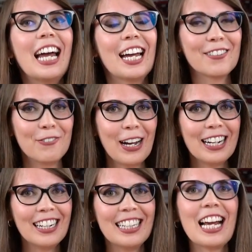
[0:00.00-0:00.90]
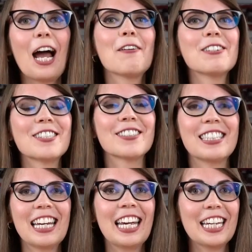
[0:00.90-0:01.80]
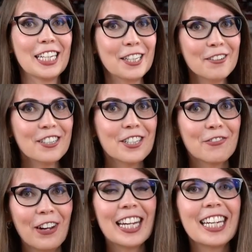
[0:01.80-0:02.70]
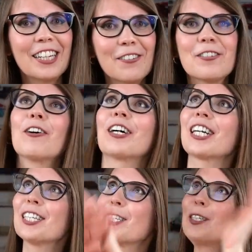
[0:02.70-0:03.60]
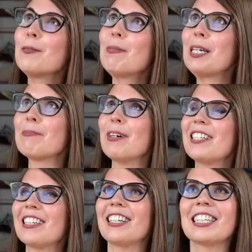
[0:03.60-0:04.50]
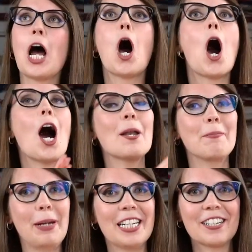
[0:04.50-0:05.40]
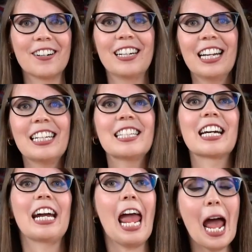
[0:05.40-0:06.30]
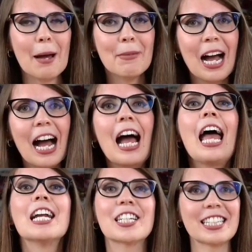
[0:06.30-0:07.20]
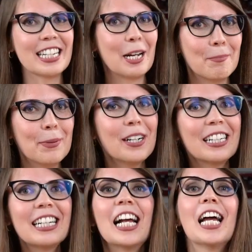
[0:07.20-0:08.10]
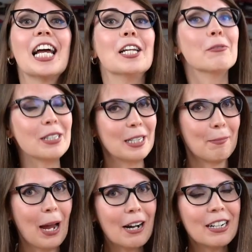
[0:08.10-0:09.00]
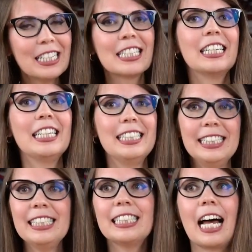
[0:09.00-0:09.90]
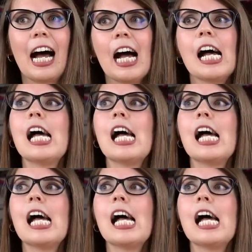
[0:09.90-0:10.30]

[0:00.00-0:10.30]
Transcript: And finally, I want to say a huge thank you to our super sponsors on Patreon. And these are Emma, Jessica Burden, Louisa Paris, Lisa,